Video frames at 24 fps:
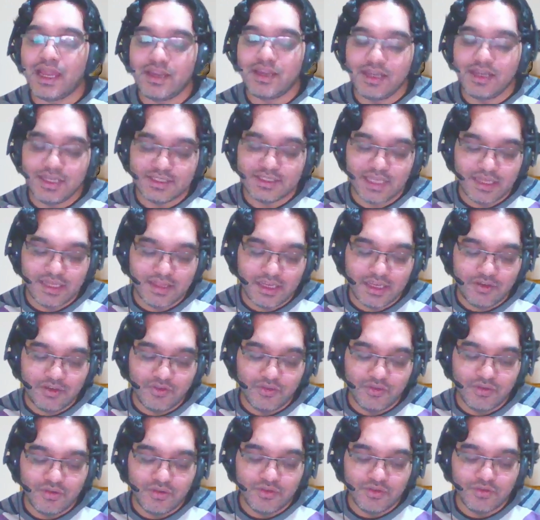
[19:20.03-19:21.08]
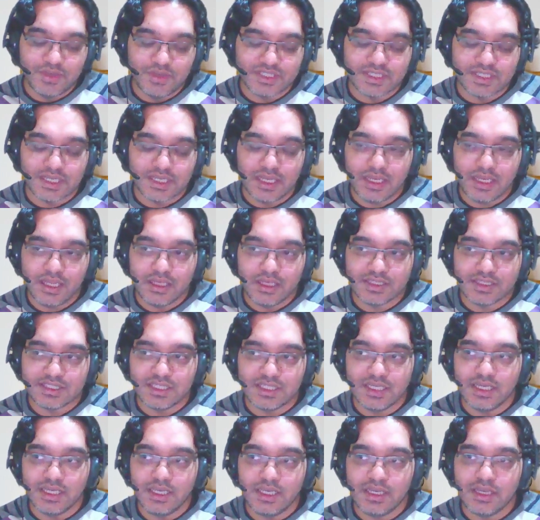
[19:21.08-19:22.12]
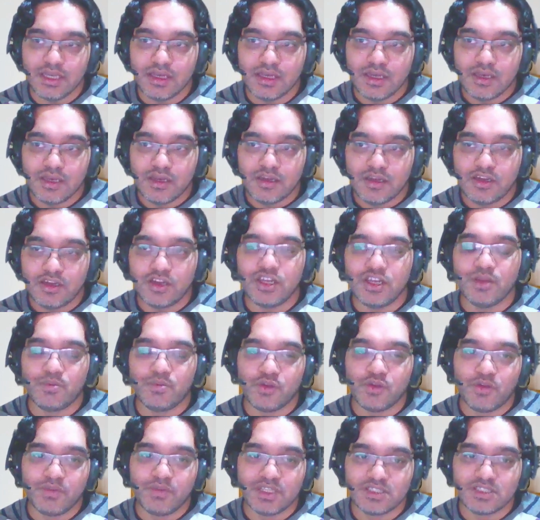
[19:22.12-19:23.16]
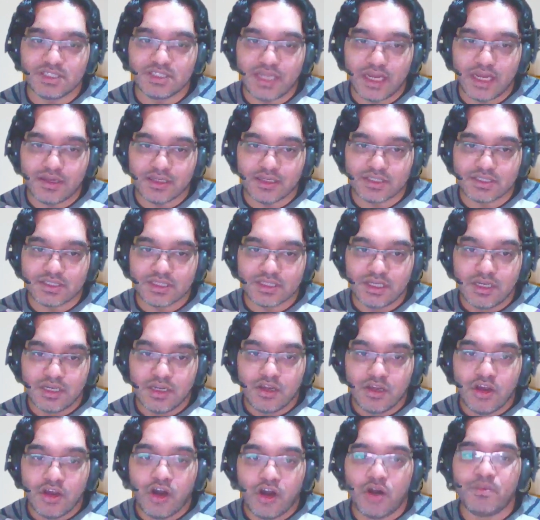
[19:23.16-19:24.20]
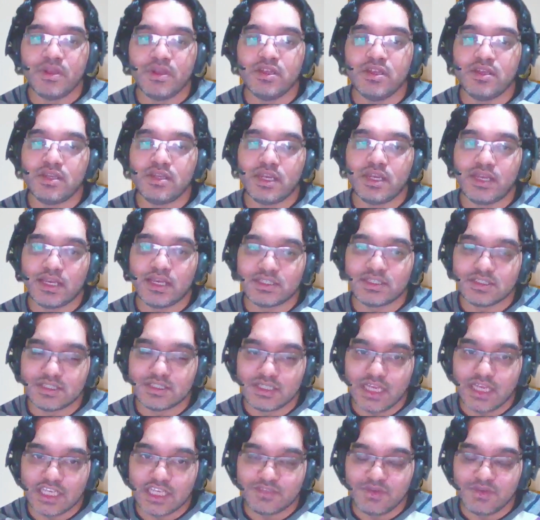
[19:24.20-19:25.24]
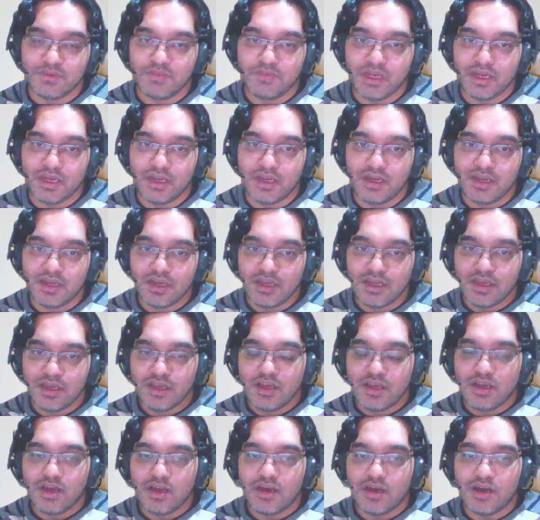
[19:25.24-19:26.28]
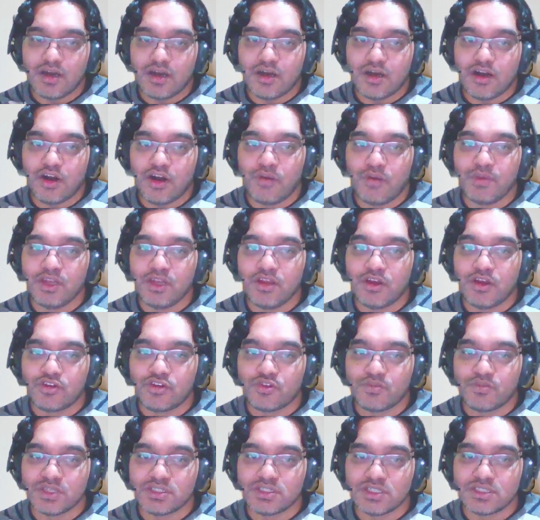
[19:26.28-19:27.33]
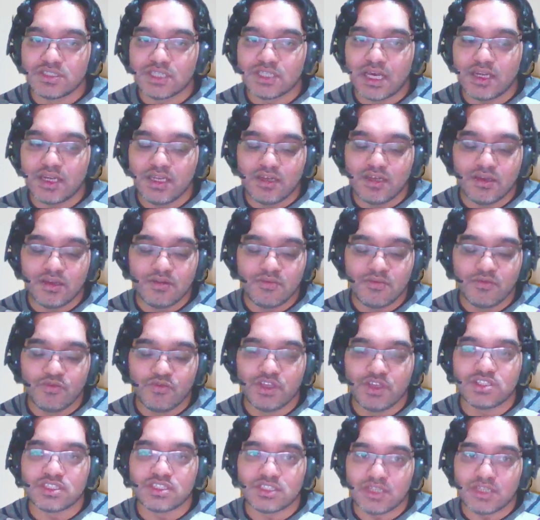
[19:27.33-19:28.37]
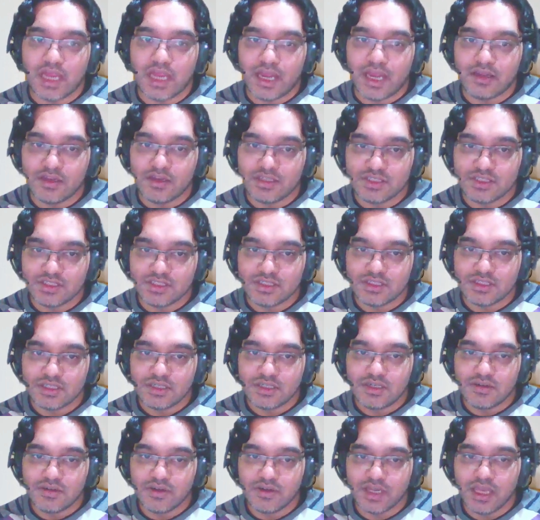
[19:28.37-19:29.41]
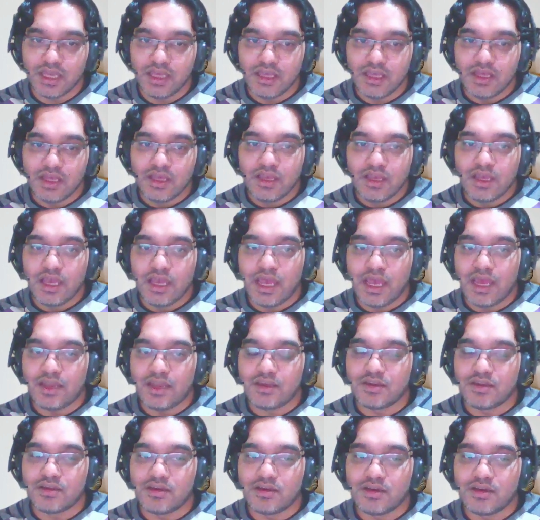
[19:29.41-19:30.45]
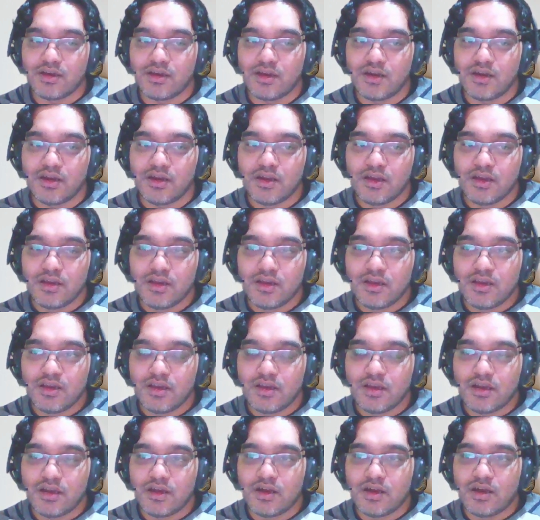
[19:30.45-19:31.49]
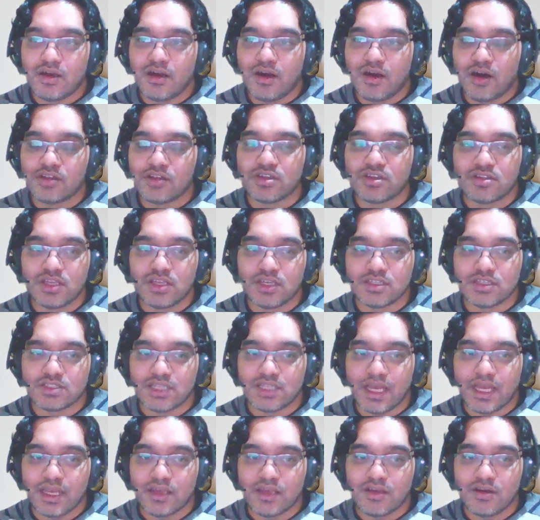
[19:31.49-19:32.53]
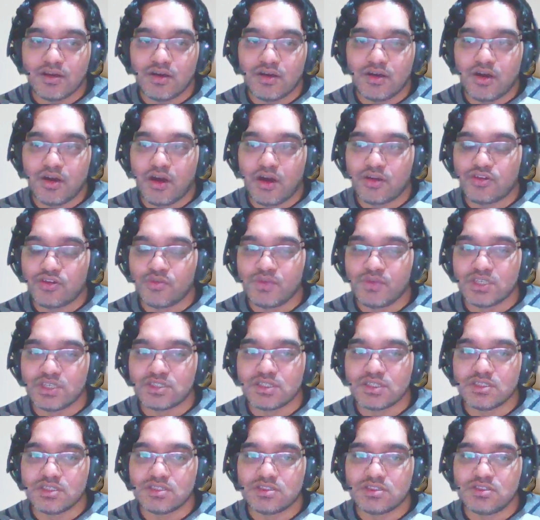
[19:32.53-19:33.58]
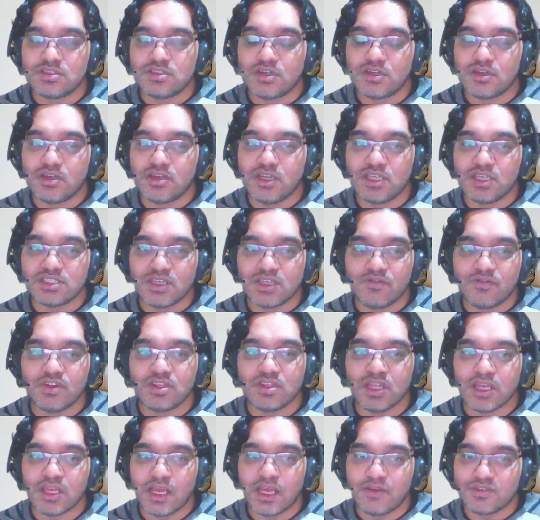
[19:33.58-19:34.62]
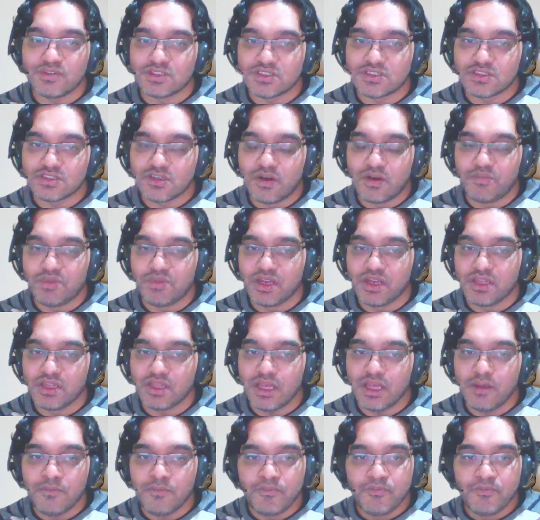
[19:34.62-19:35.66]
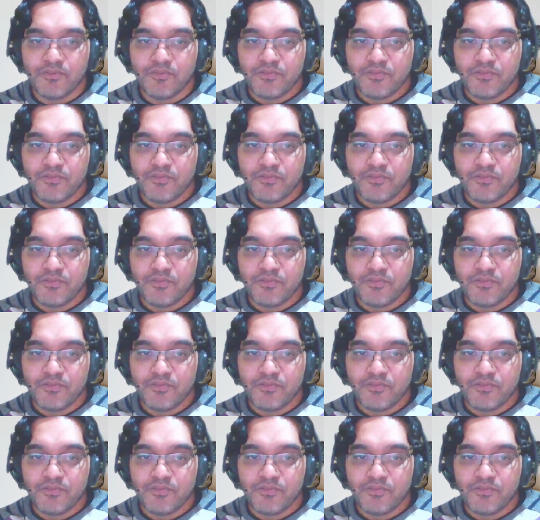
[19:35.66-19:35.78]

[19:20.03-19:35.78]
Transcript: had designed the tool to basically see the deployment status, how many data extension has been built, how many automations are in which status, okay, and other things like automations, journeys, everything I was comparing there.